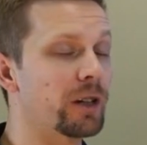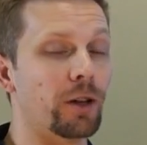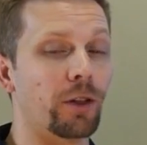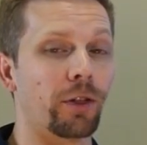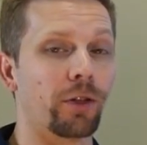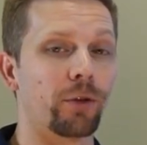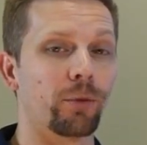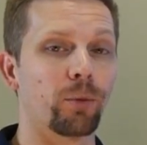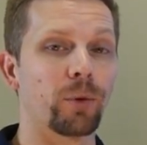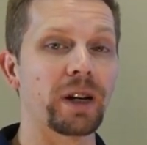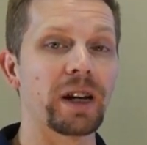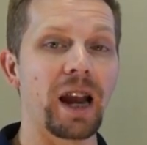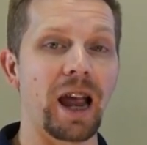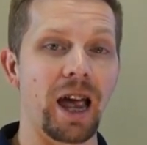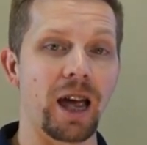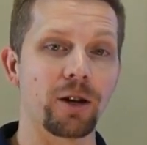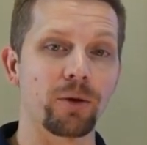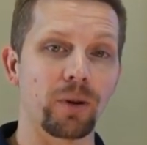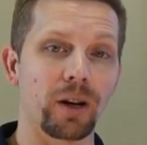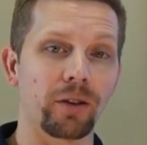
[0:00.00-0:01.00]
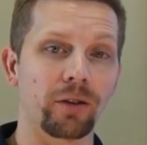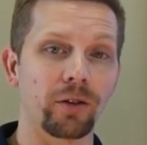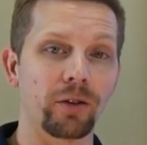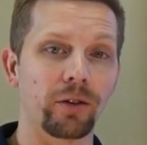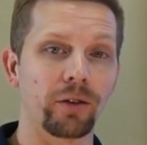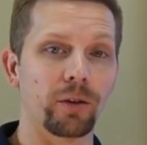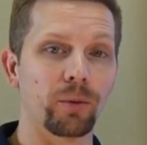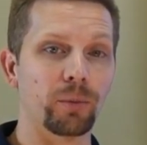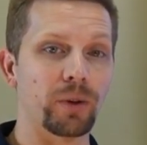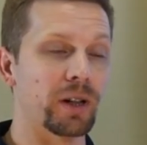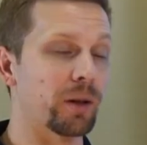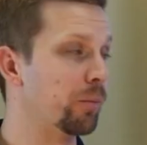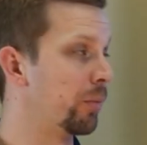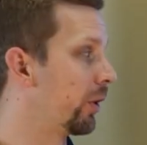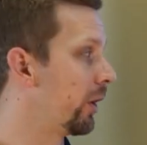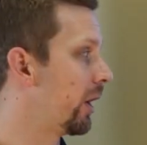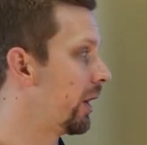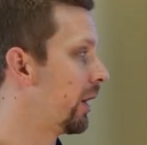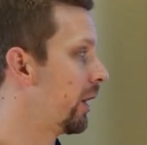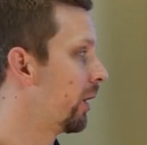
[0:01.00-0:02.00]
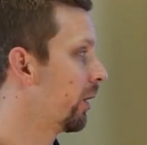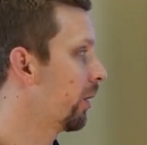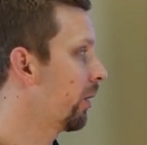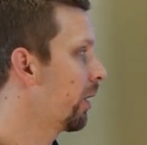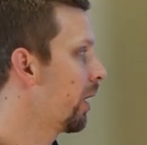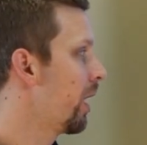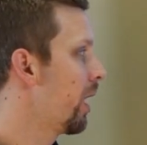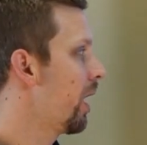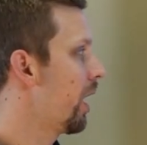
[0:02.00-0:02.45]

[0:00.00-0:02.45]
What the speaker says: to 3 addresses that we can put in here.